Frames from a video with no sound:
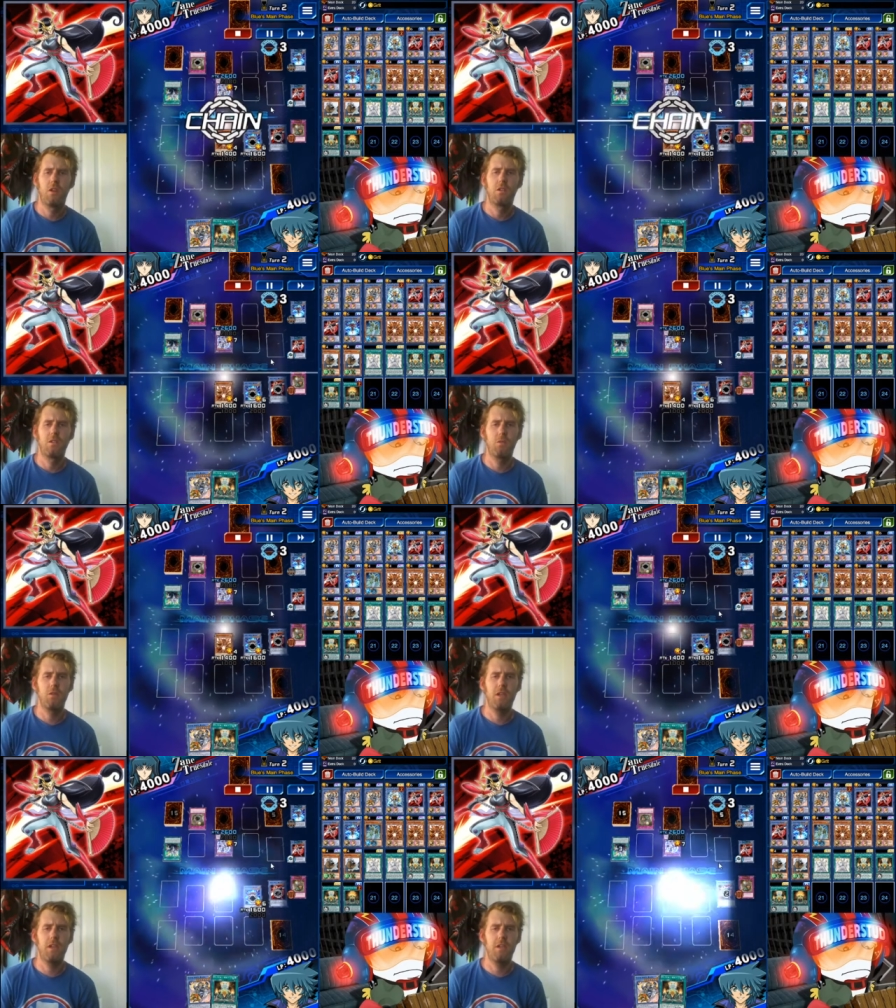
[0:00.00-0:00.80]
So we're
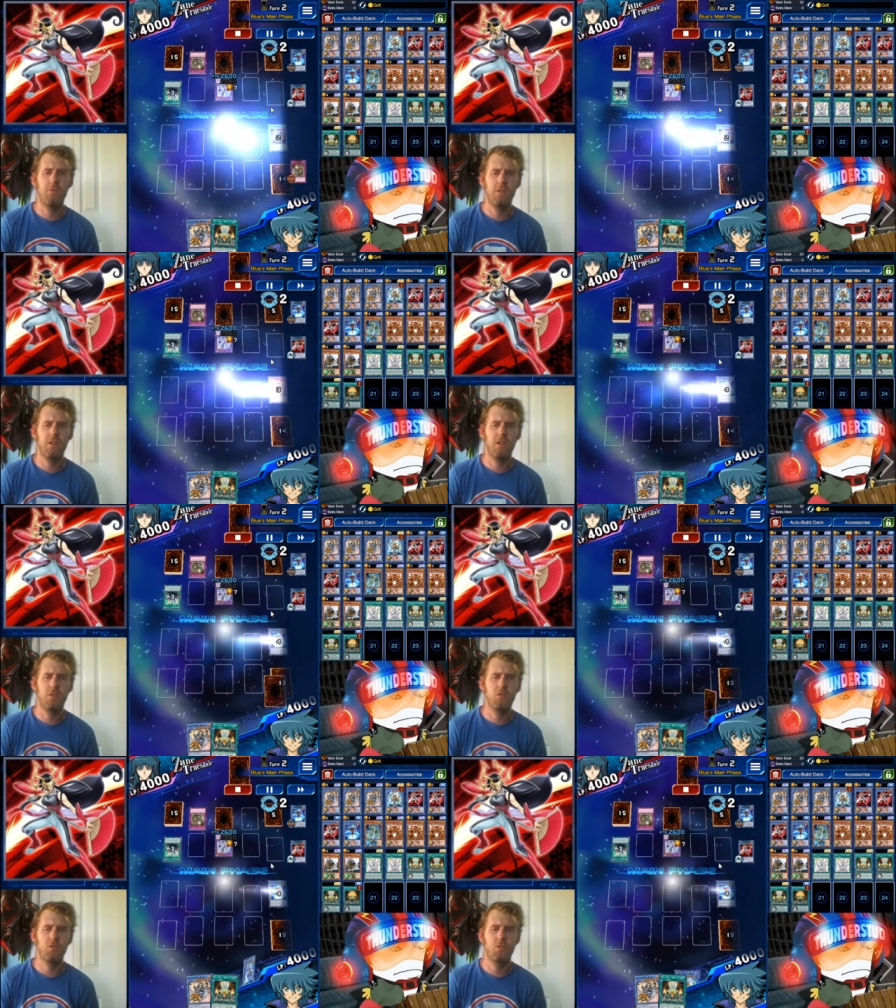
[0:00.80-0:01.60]
getting hit with
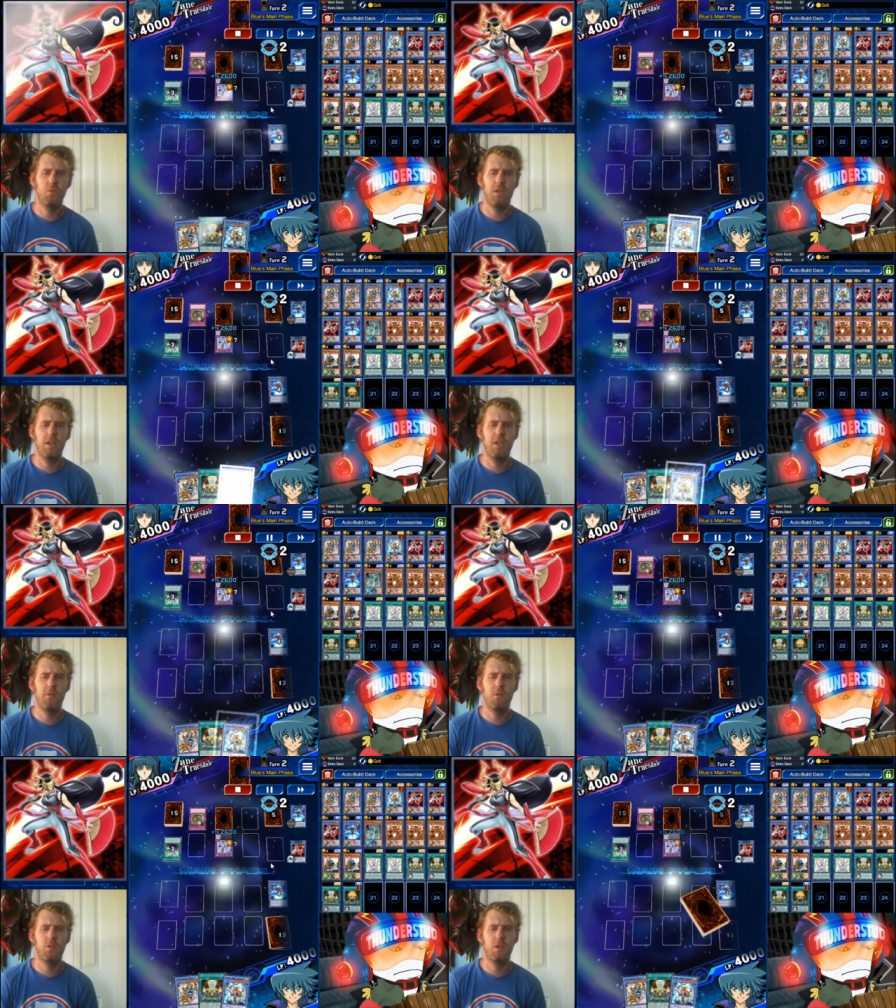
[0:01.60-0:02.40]
Neos, we're getting
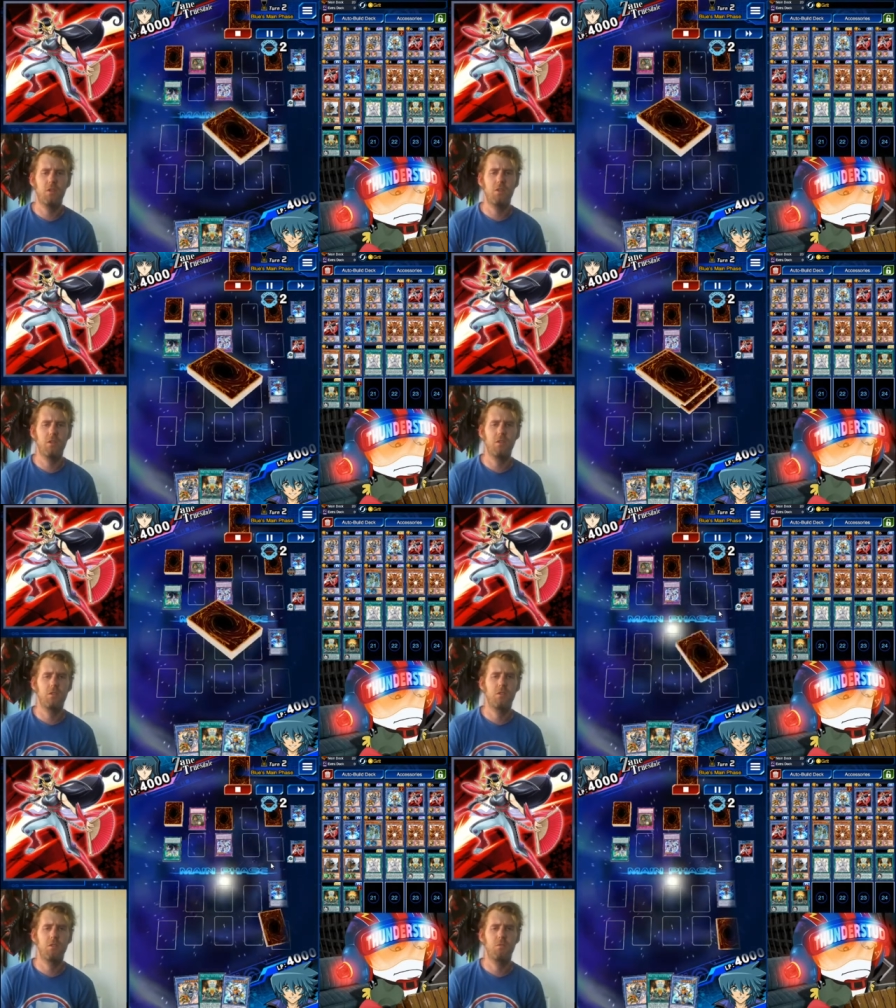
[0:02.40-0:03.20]
hit with
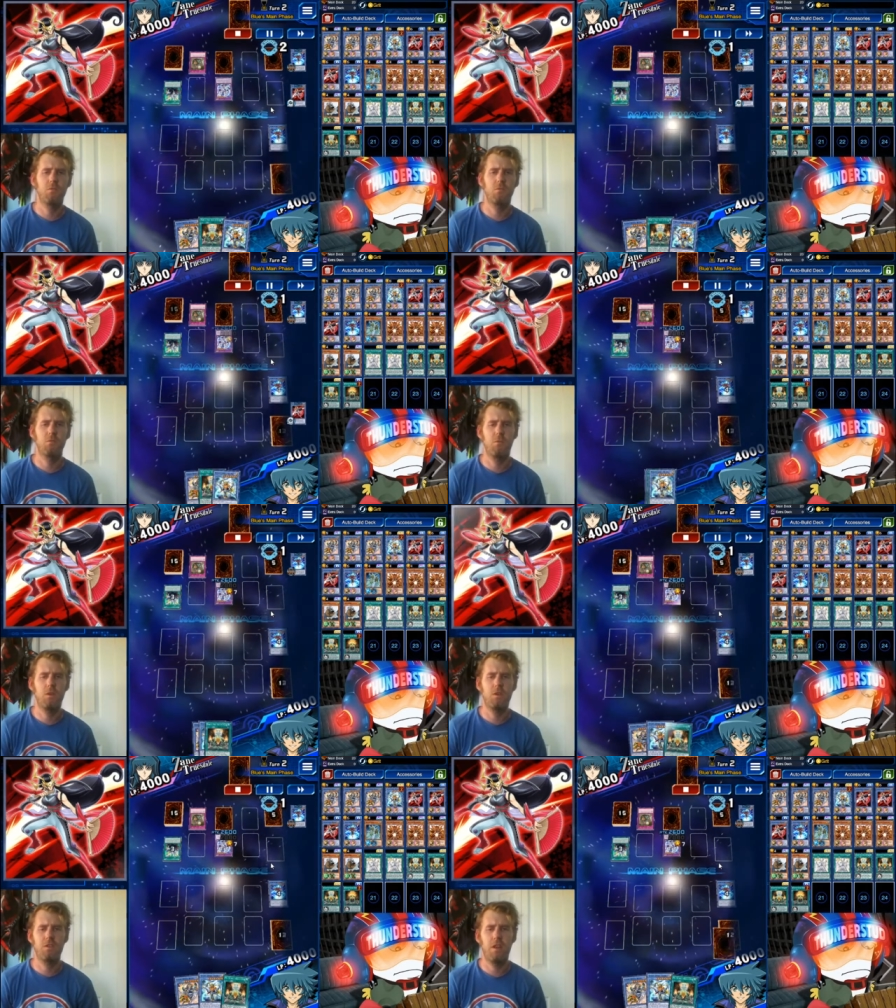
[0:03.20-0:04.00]
Treacherous,
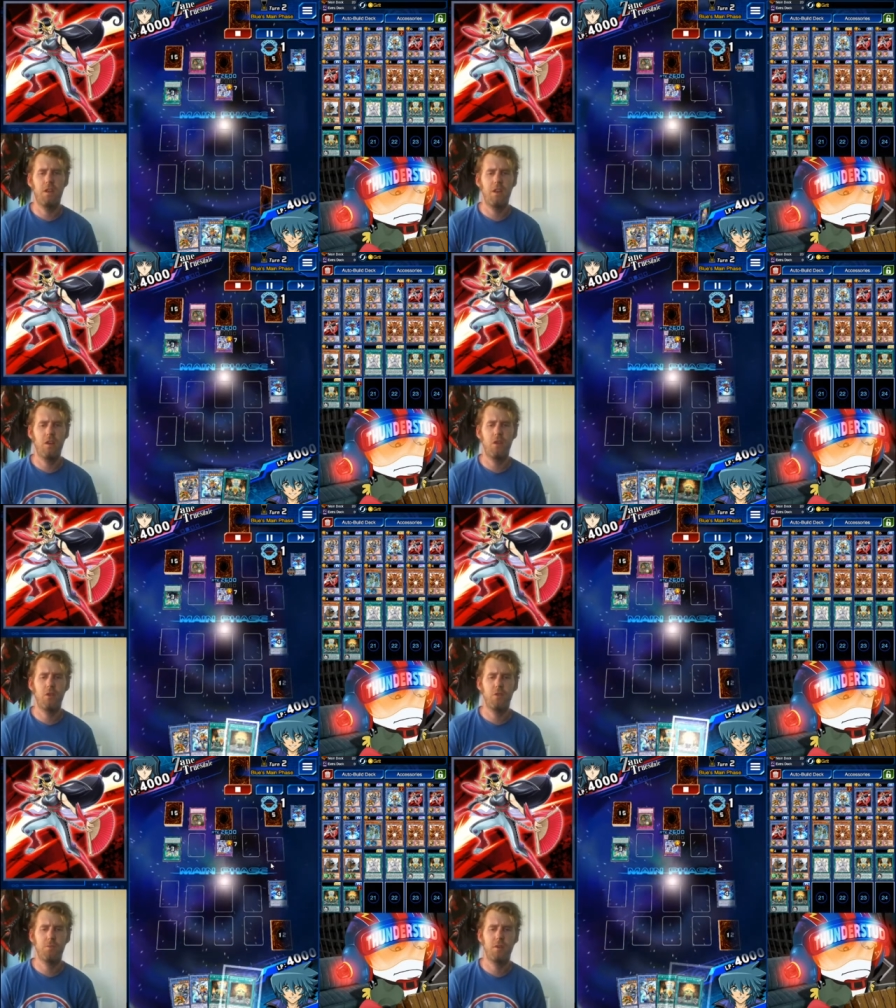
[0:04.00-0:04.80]
we're just getting hit all
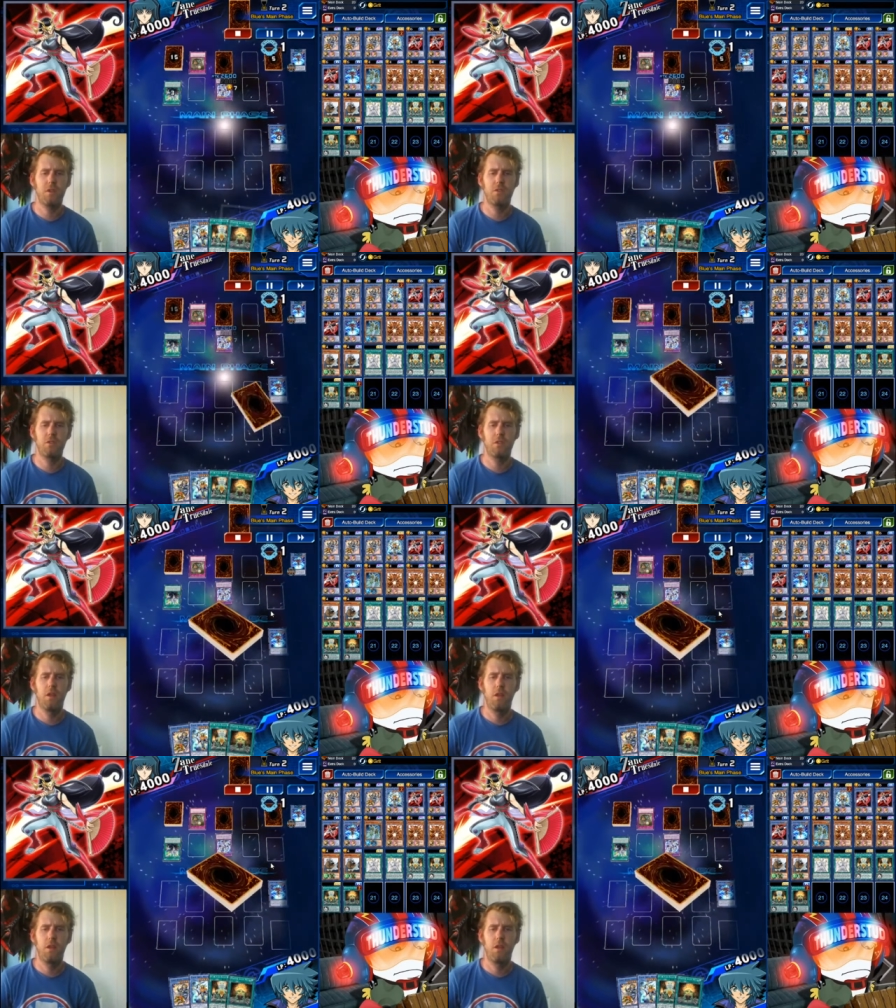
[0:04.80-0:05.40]
over the place.